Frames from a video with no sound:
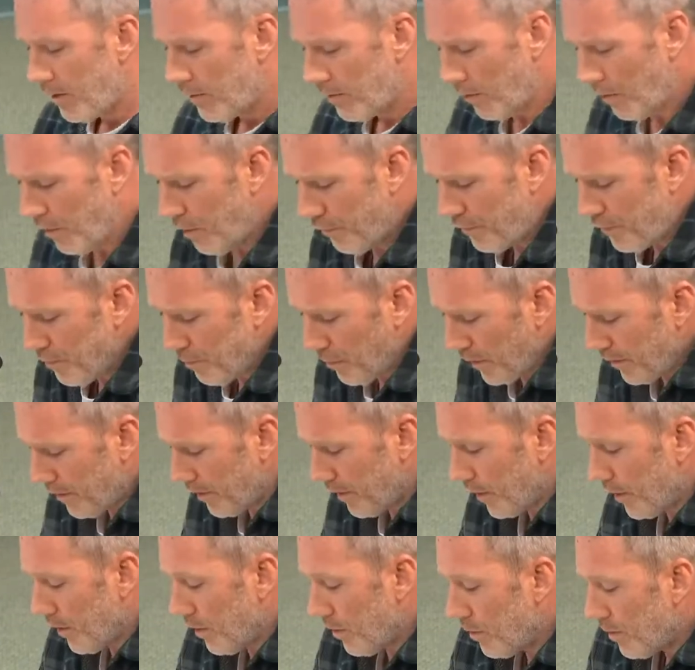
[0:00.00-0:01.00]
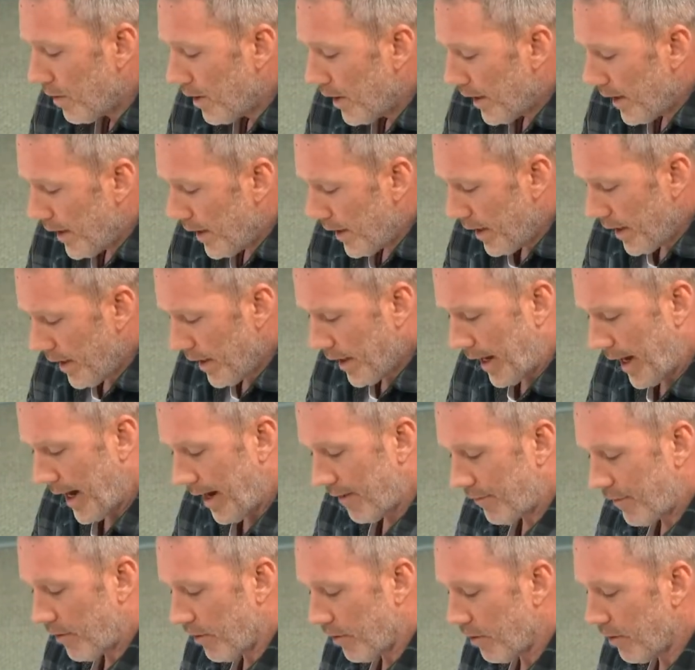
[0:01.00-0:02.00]
So a few months ago,
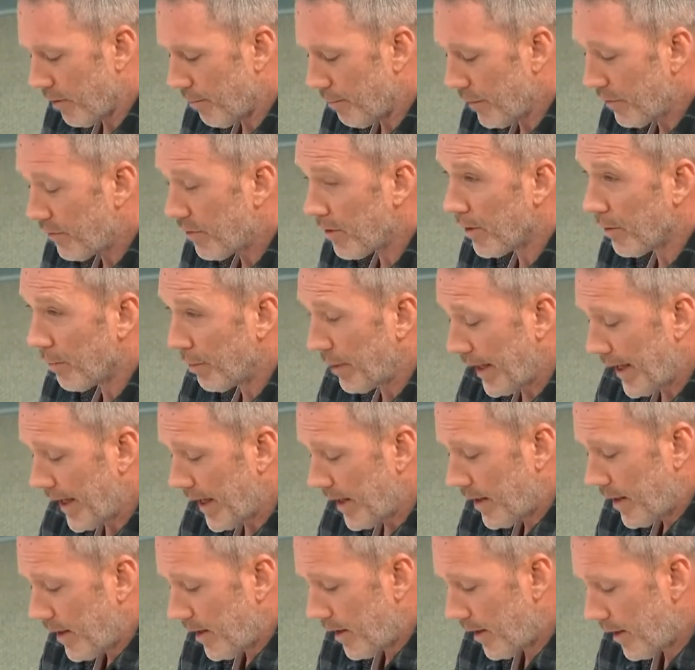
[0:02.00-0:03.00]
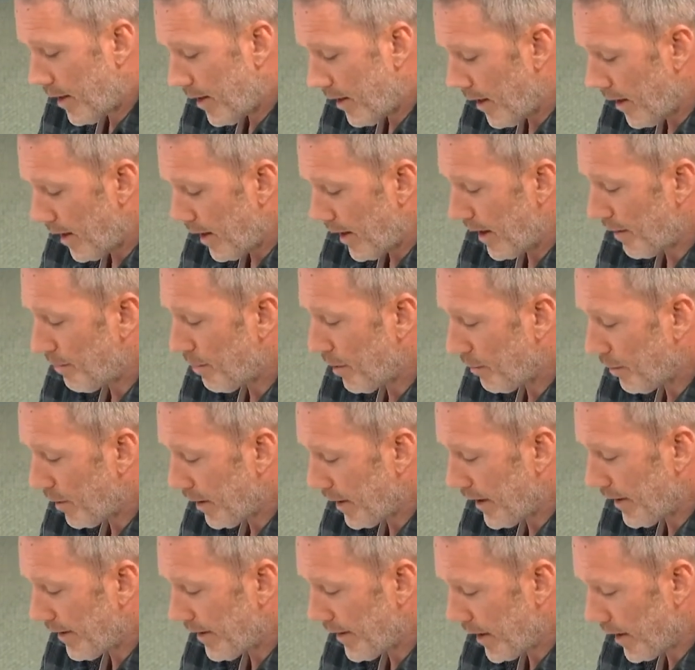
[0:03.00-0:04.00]
after Mr. LeBlanc had
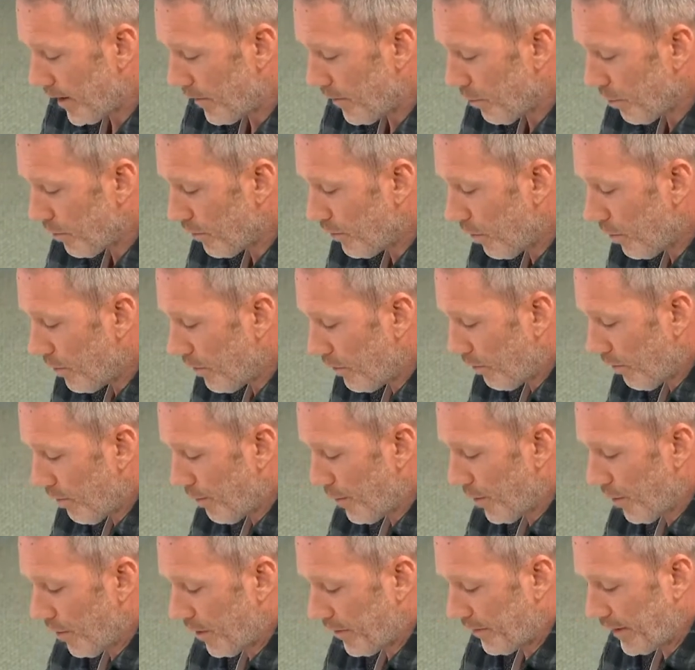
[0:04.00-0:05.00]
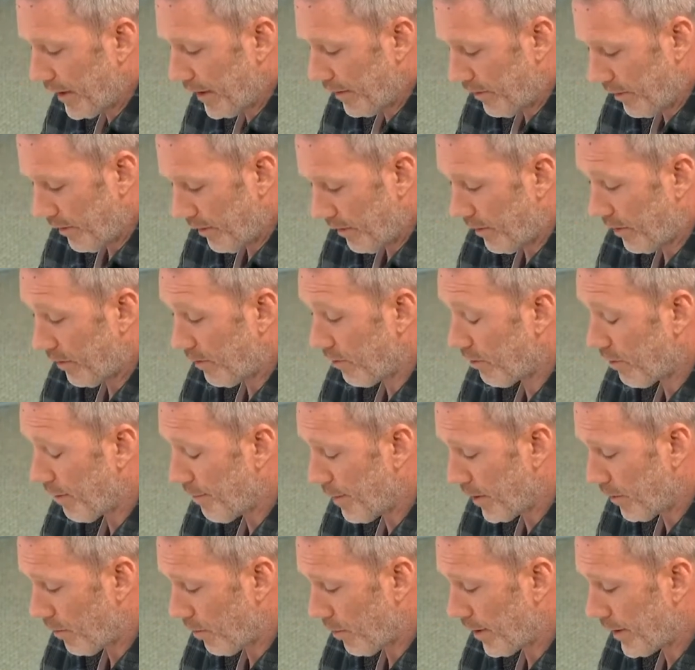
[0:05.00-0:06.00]
publicly stated there was no discriminatory, teach
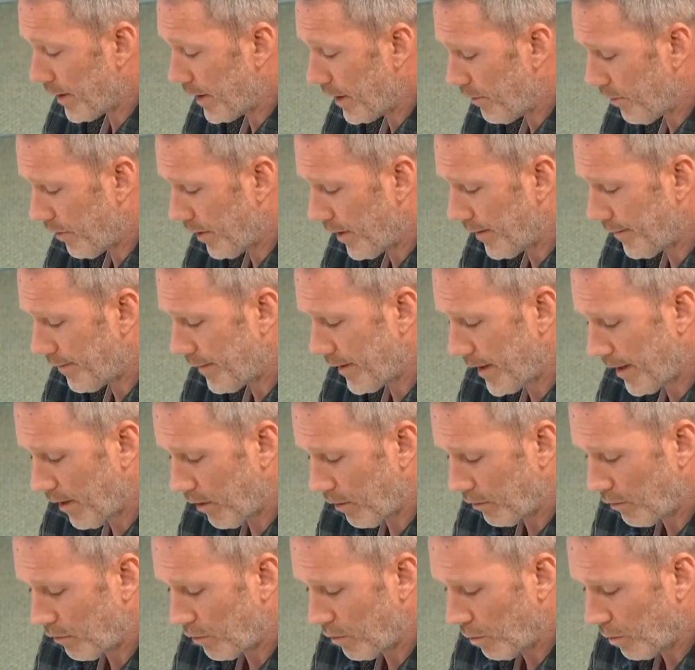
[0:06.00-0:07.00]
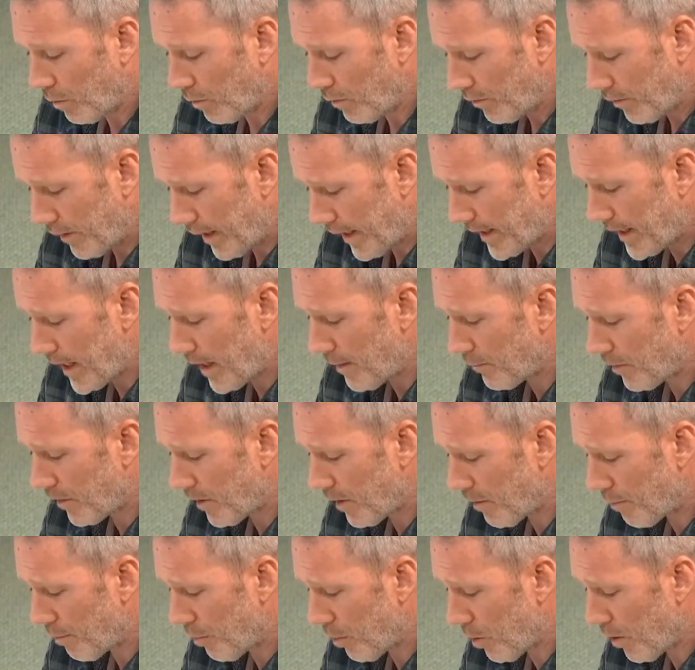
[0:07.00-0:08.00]
discriminatory teaching in our schools, I came to
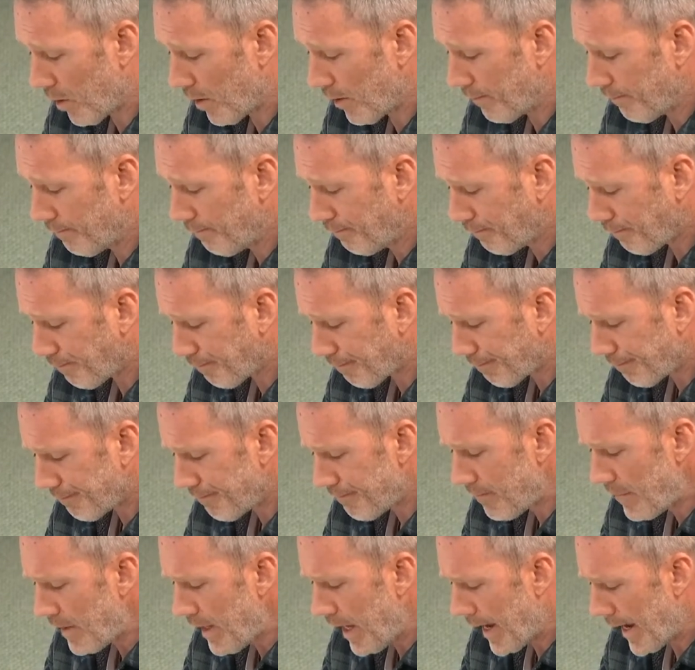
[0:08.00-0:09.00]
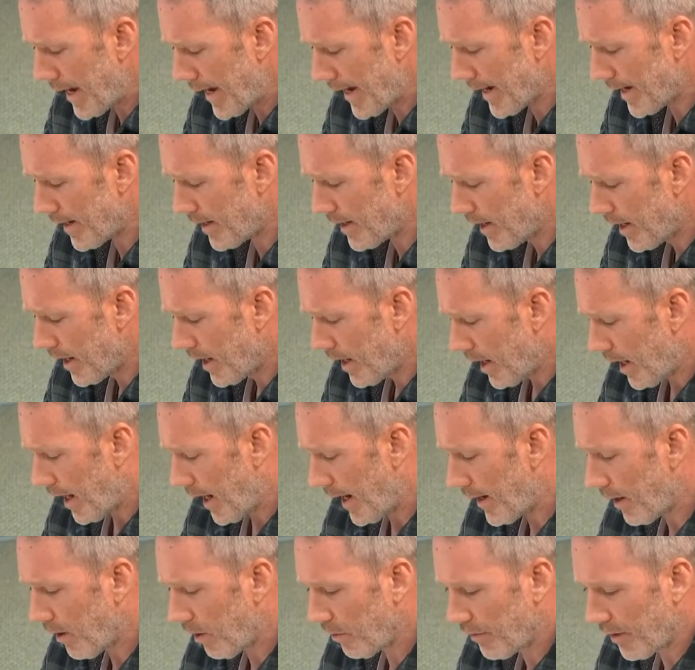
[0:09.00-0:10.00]
this board and
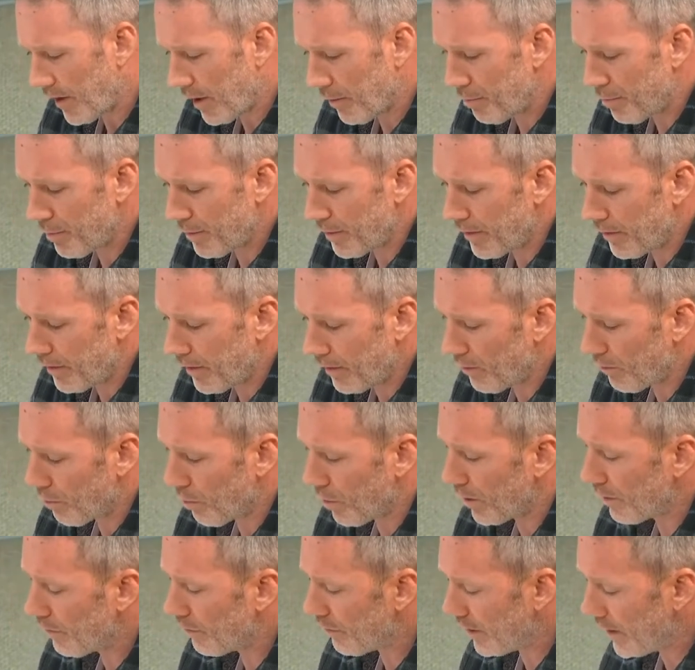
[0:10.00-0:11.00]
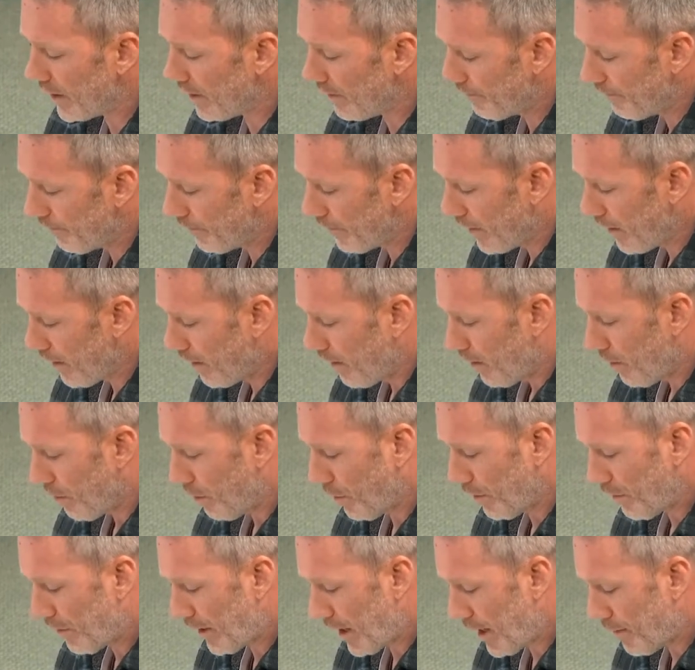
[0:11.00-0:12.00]
I held up this worksheet,
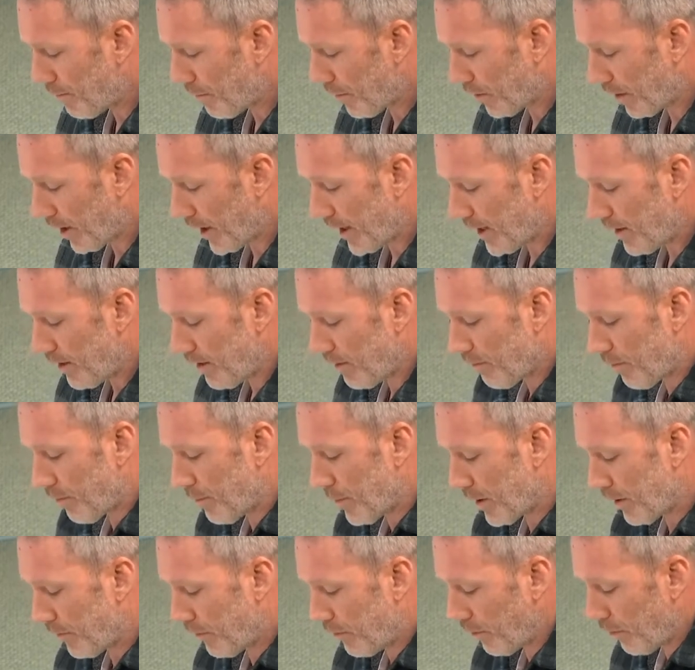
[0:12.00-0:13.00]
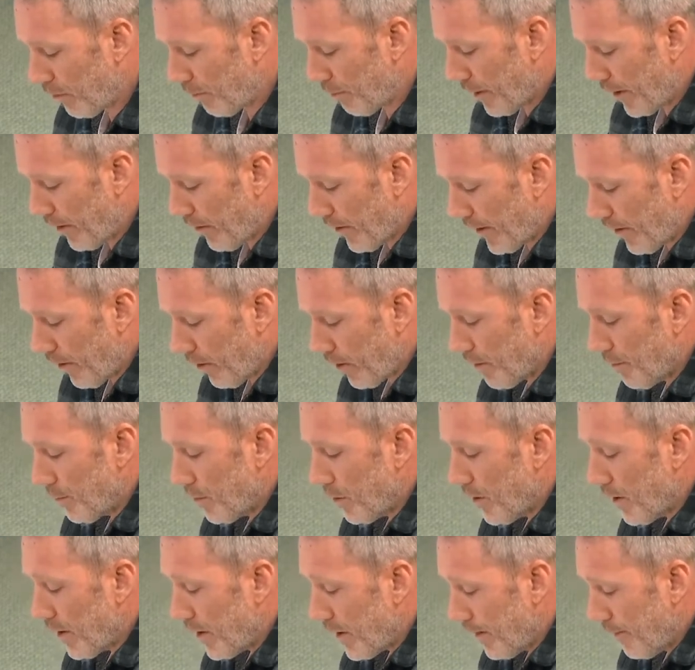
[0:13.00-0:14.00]
which came to light from a concerned parent in our
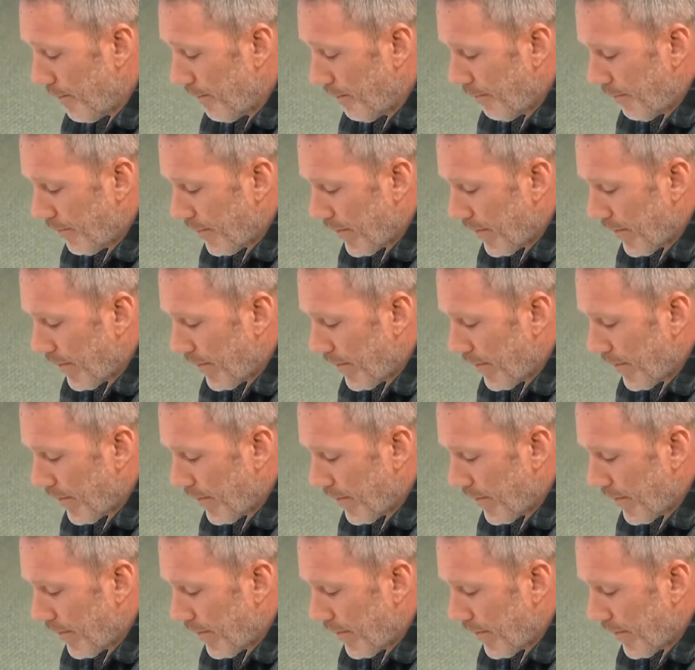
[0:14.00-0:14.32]
community.